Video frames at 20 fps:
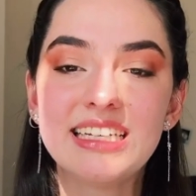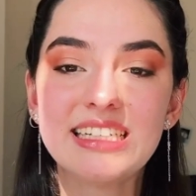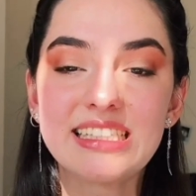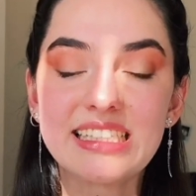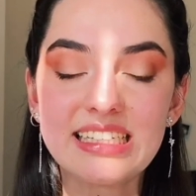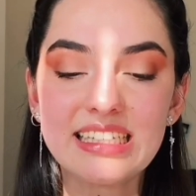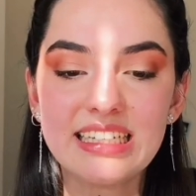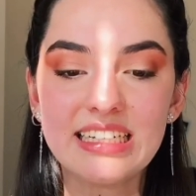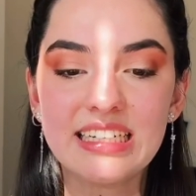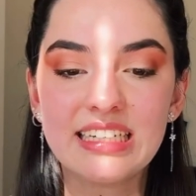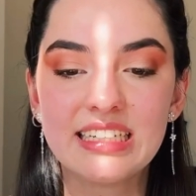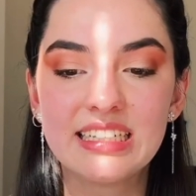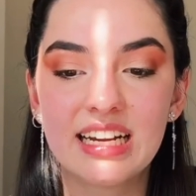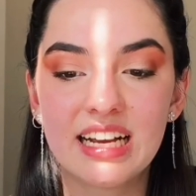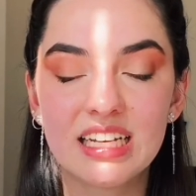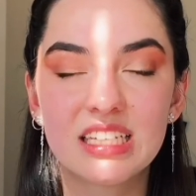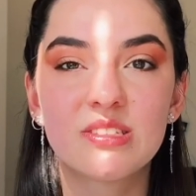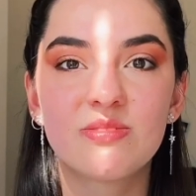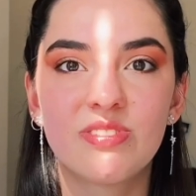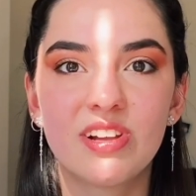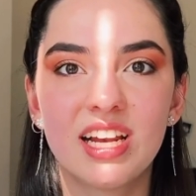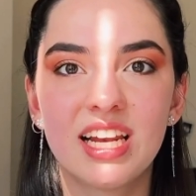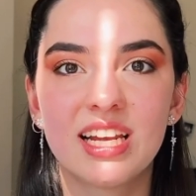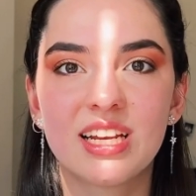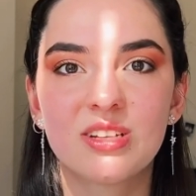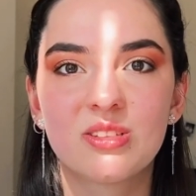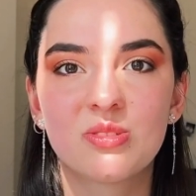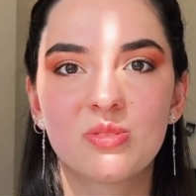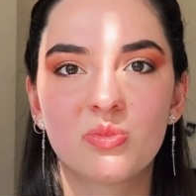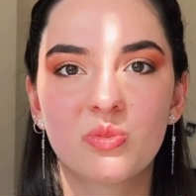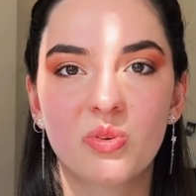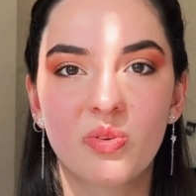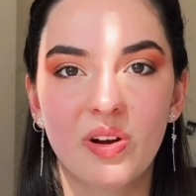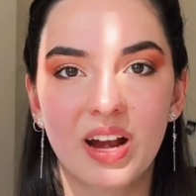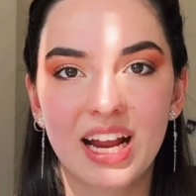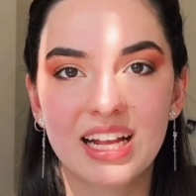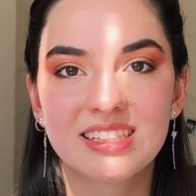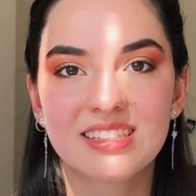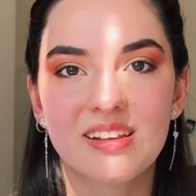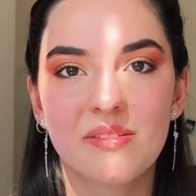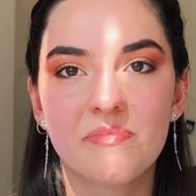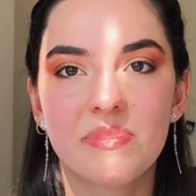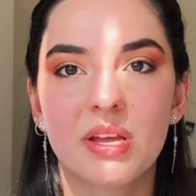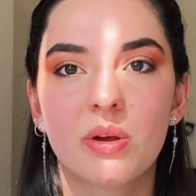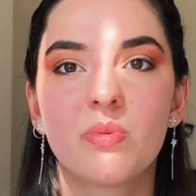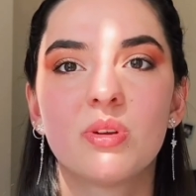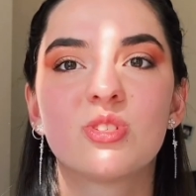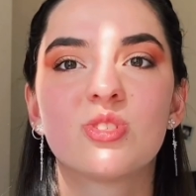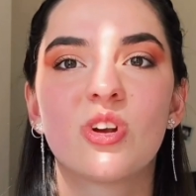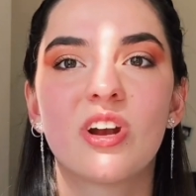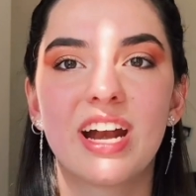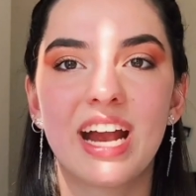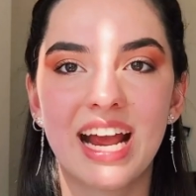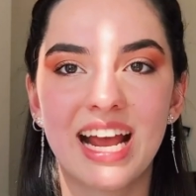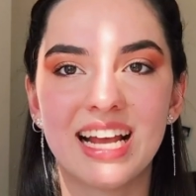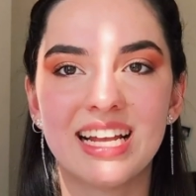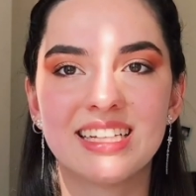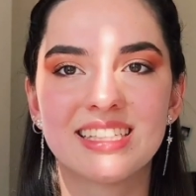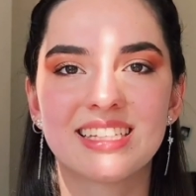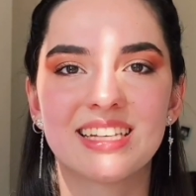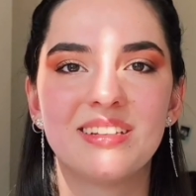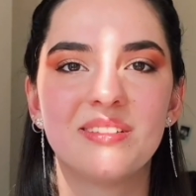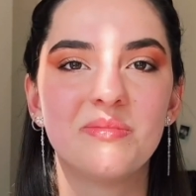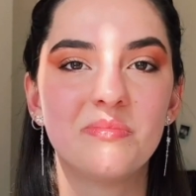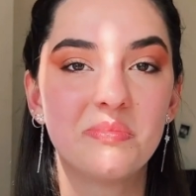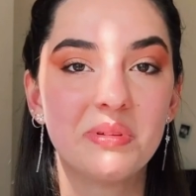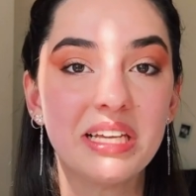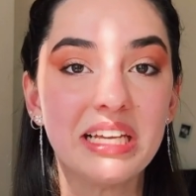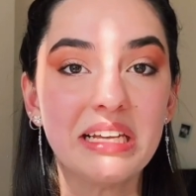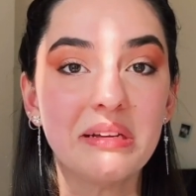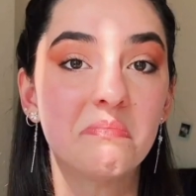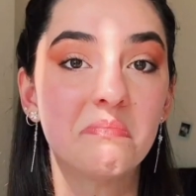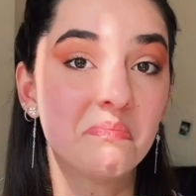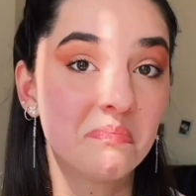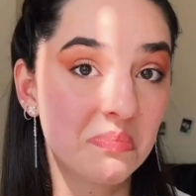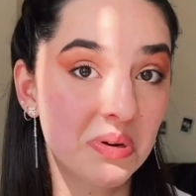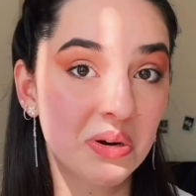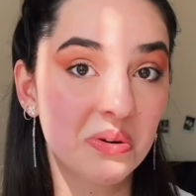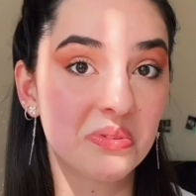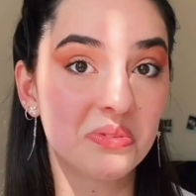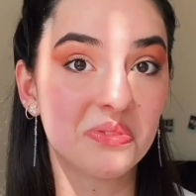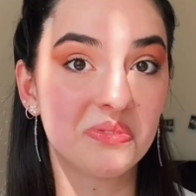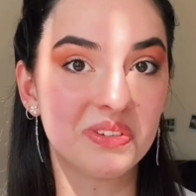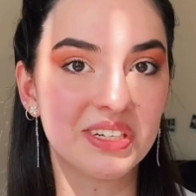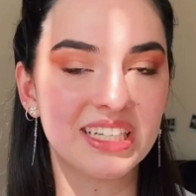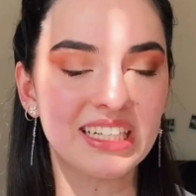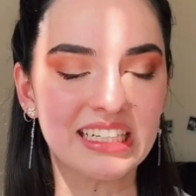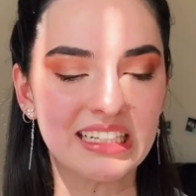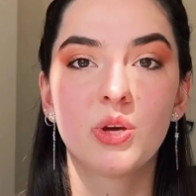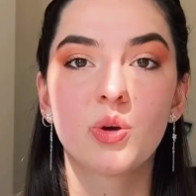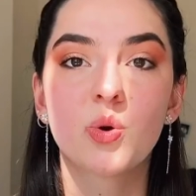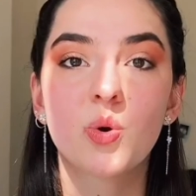it's a nice feeling to create something with your hands and be proud of it.